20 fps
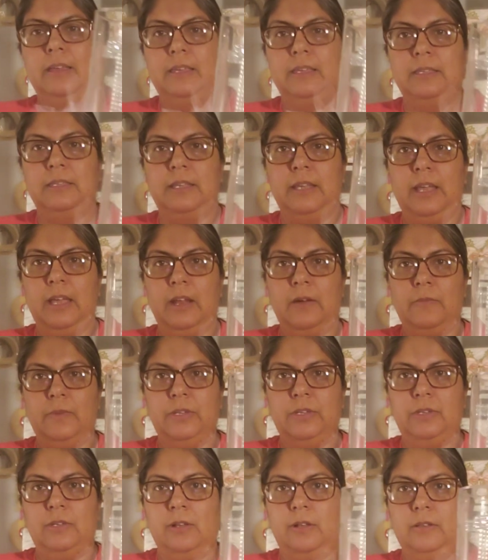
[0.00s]
is the end
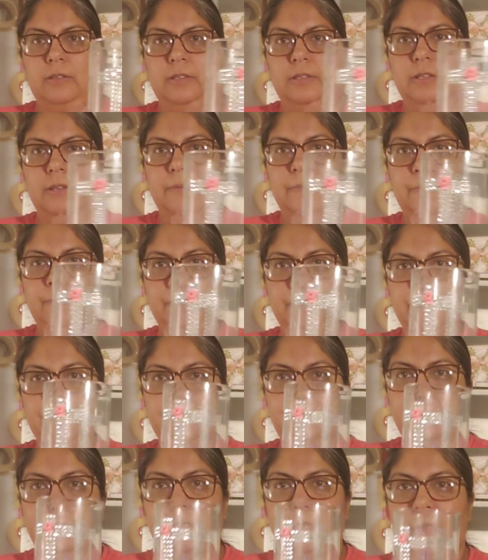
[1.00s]
result.
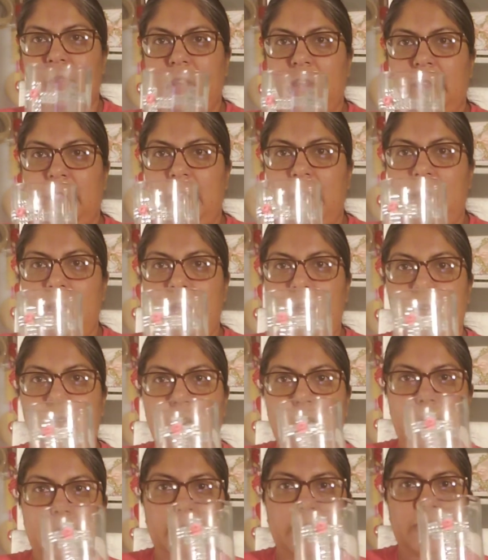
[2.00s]

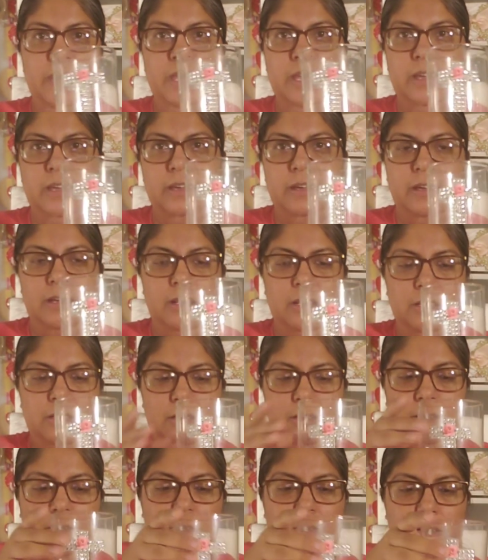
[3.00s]
And I think it
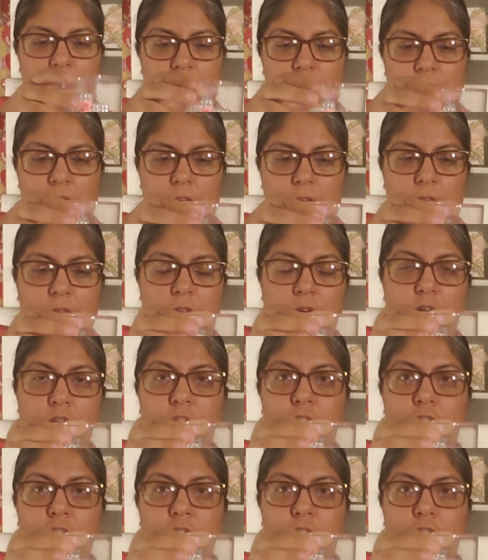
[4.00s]
just looks the